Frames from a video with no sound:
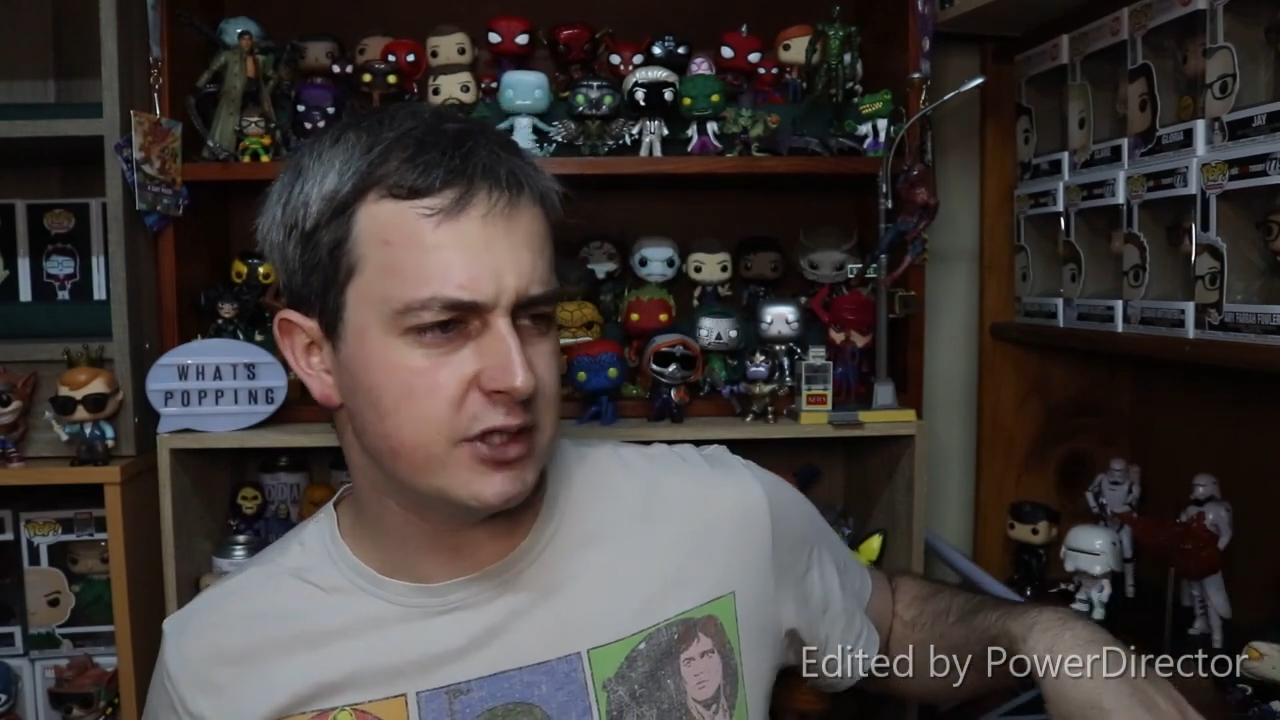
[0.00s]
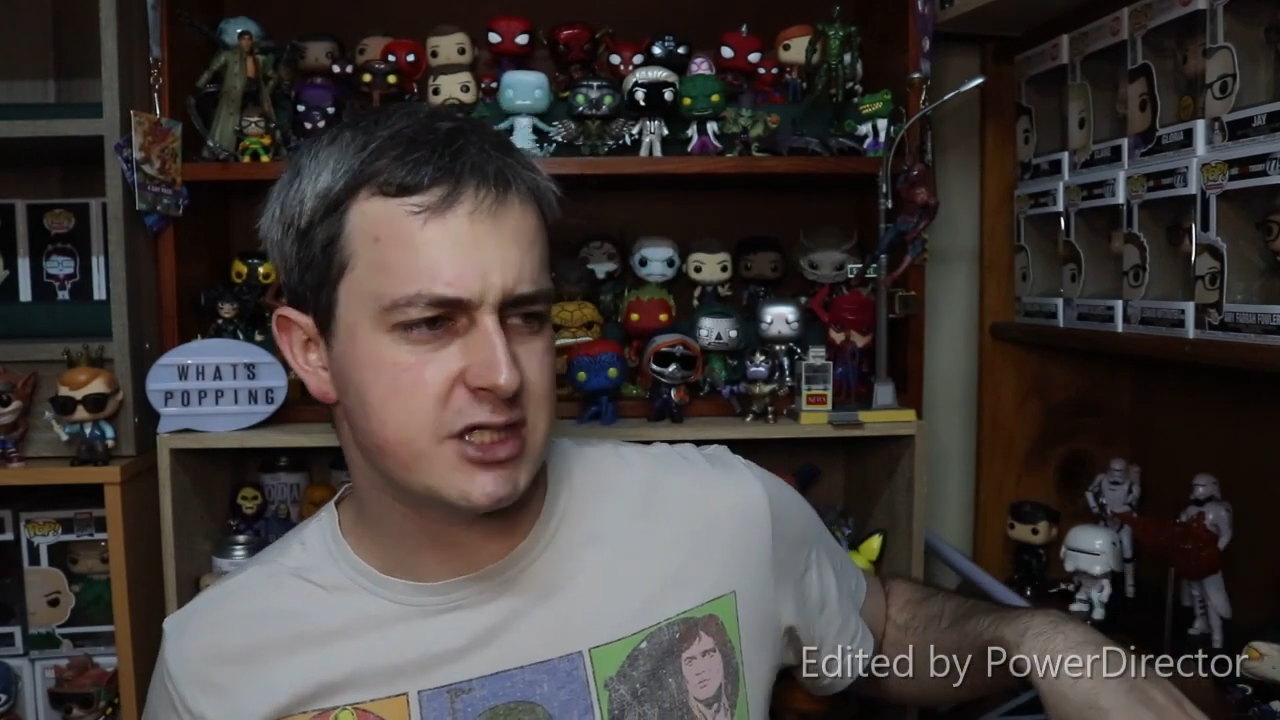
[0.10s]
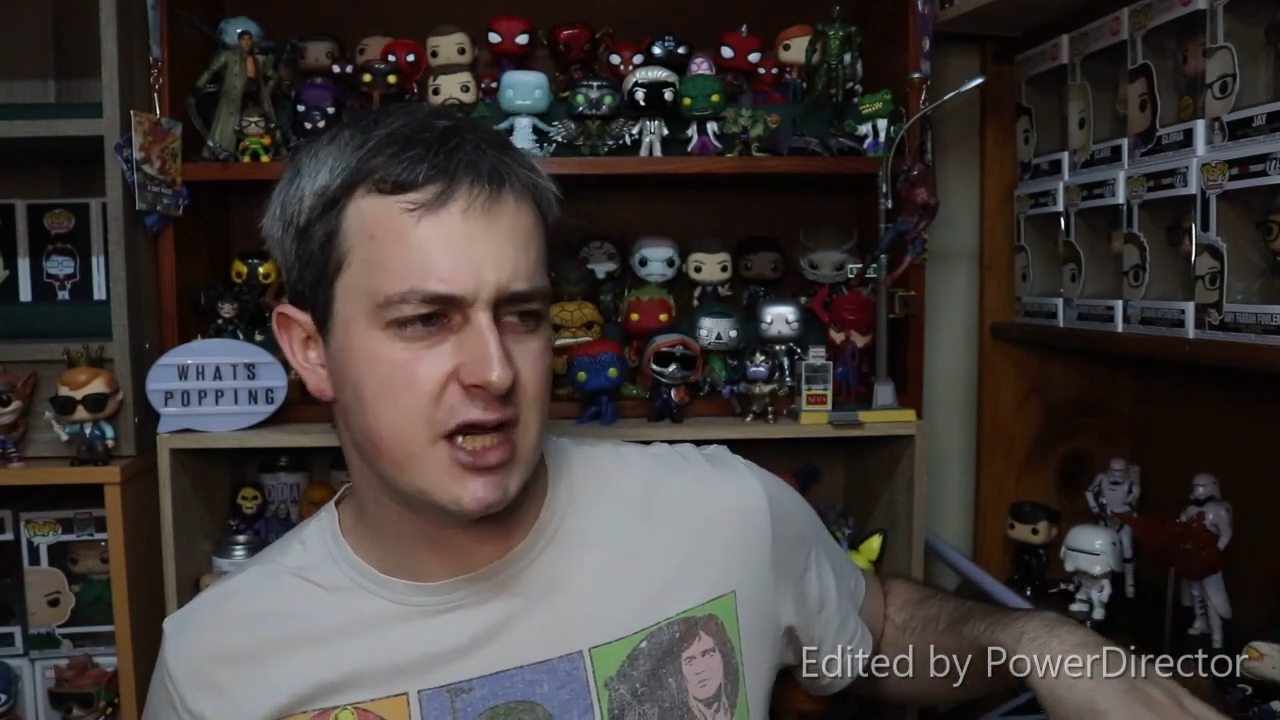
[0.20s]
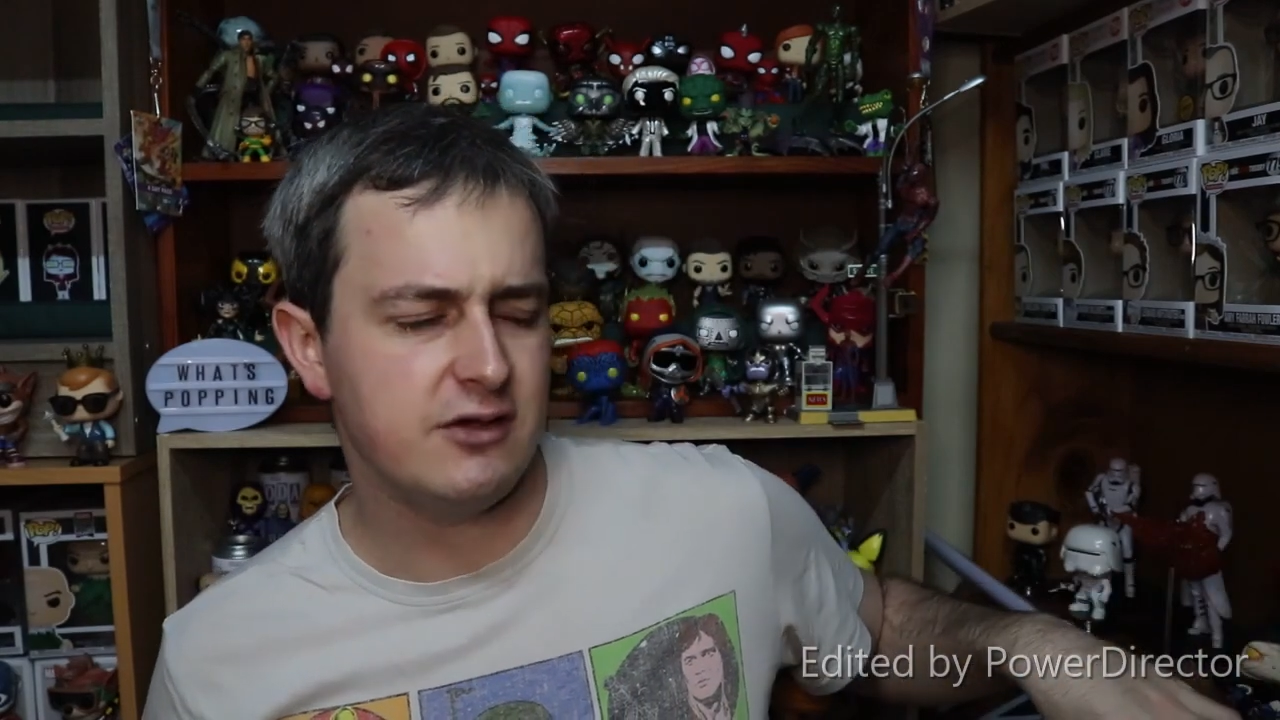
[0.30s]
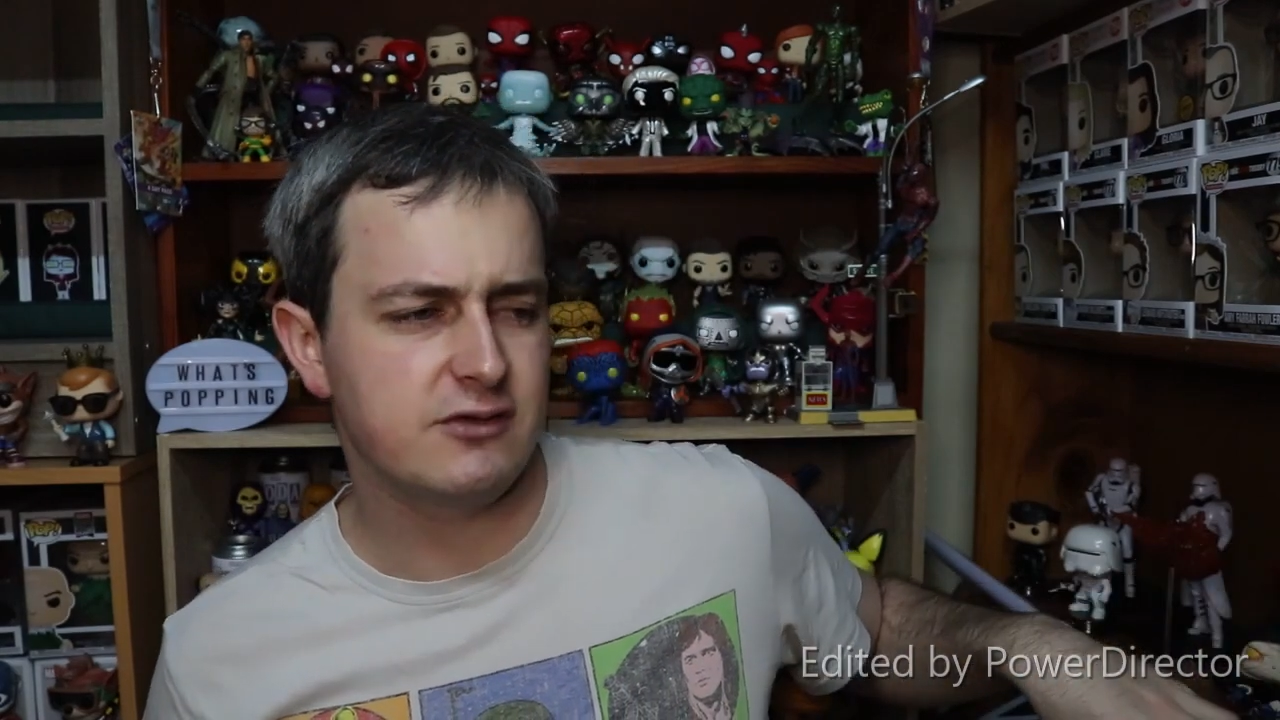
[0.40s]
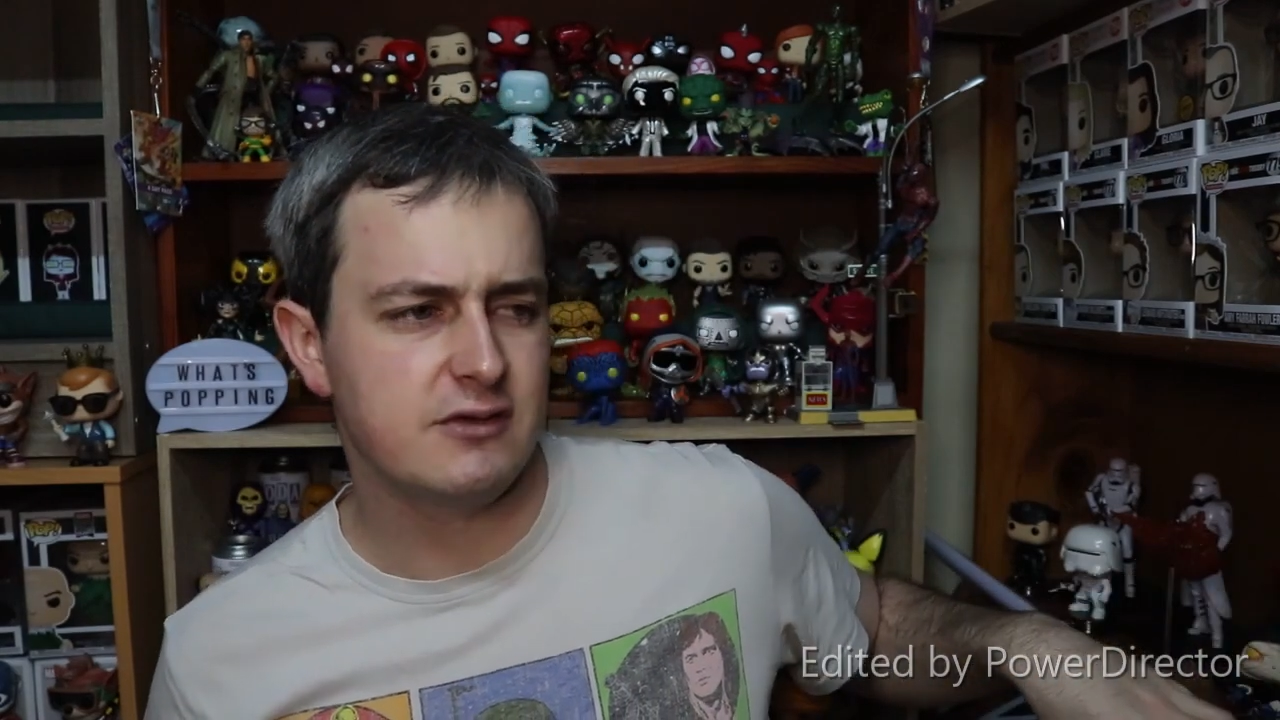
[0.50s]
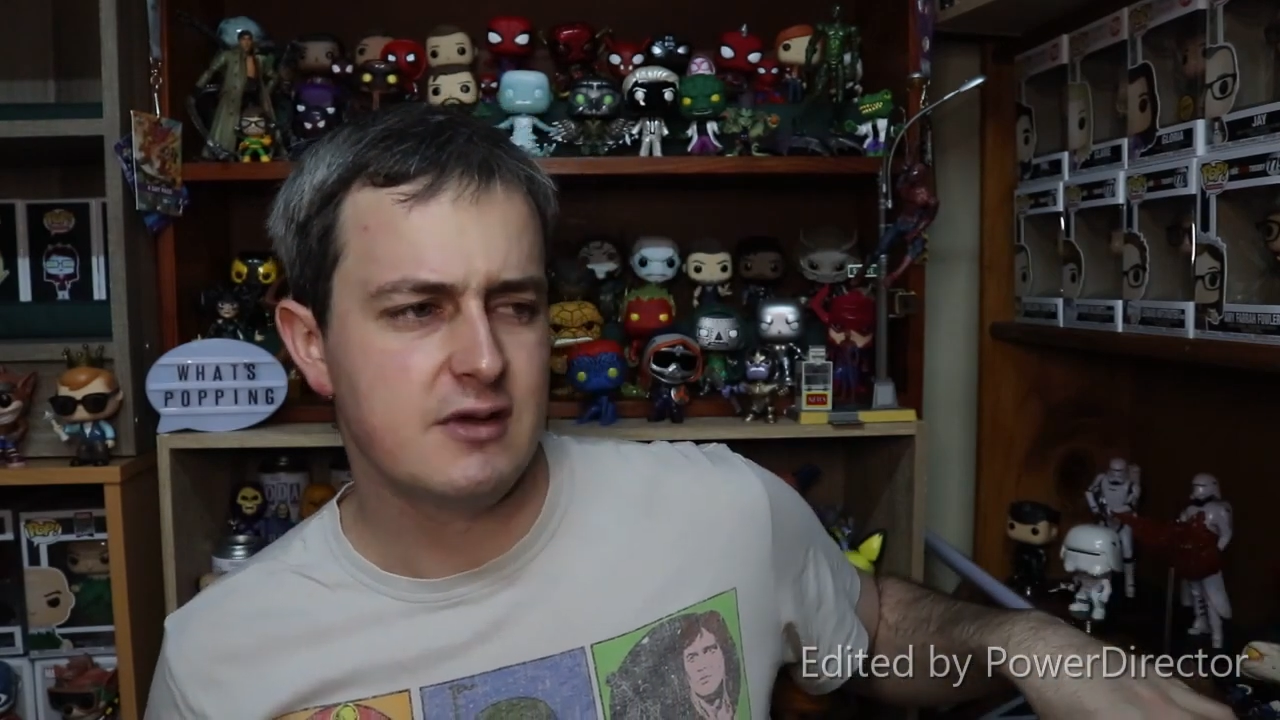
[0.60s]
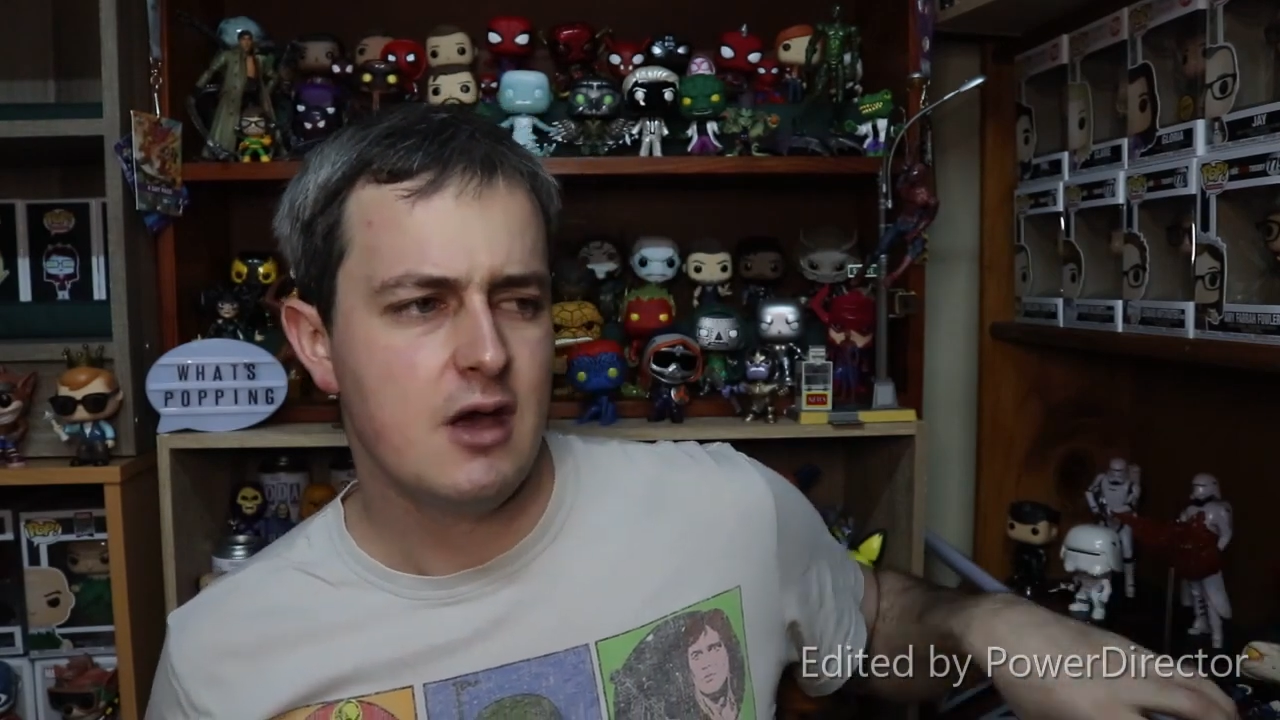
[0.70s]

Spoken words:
a chase